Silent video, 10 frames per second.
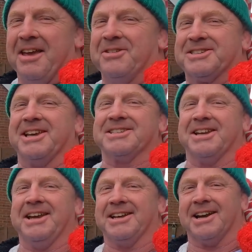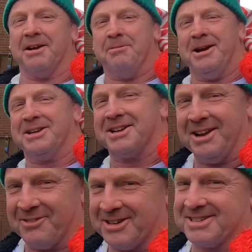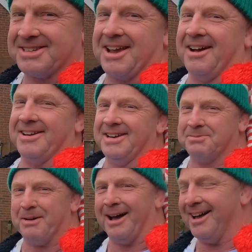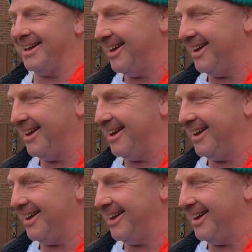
If he sees a needle, he immediately thinks it's going in his butt.